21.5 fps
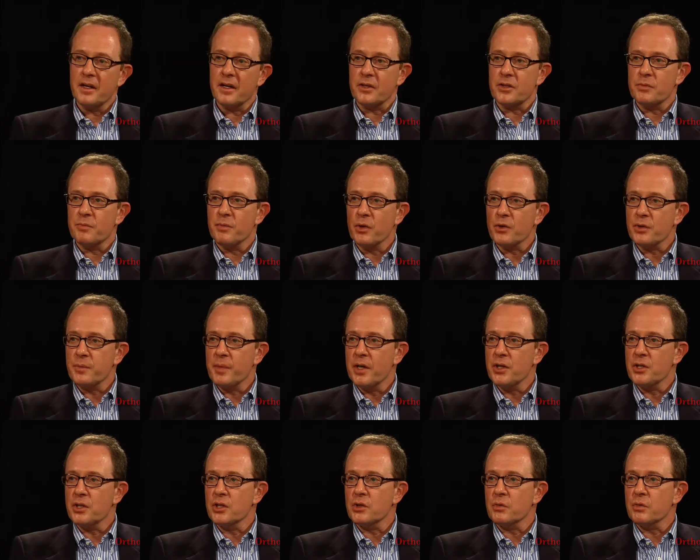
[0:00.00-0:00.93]
Yes, most
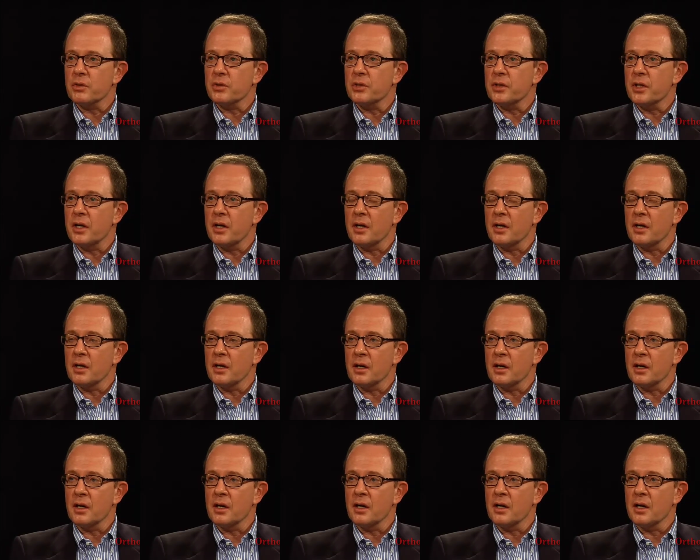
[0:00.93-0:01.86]
patients will stay
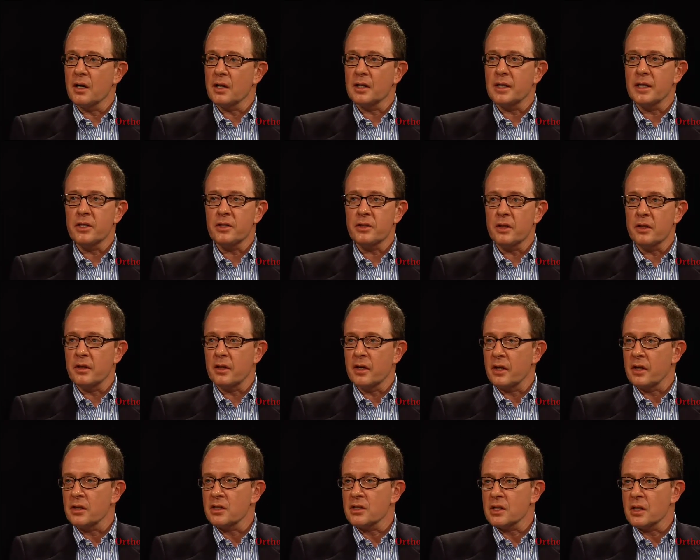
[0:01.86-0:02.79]
uh, at least a
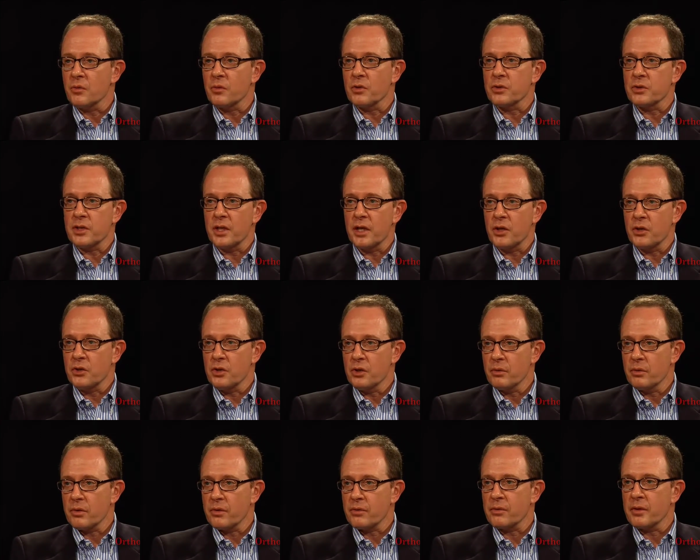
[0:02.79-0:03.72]
day. Some will stay
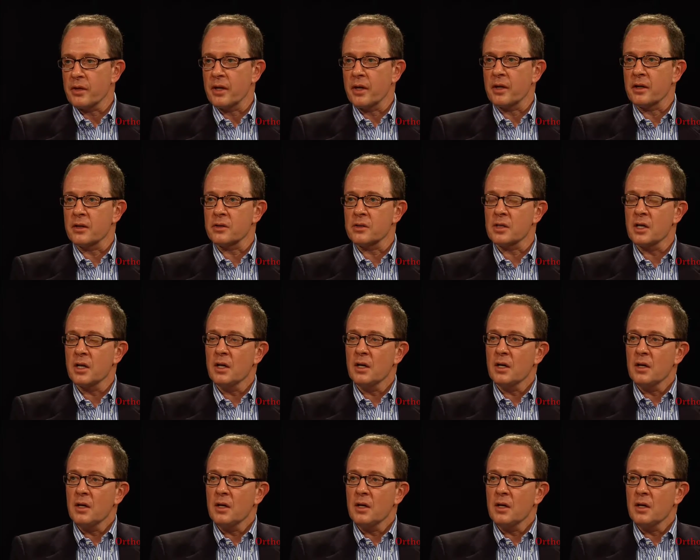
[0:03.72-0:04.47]
two or three days.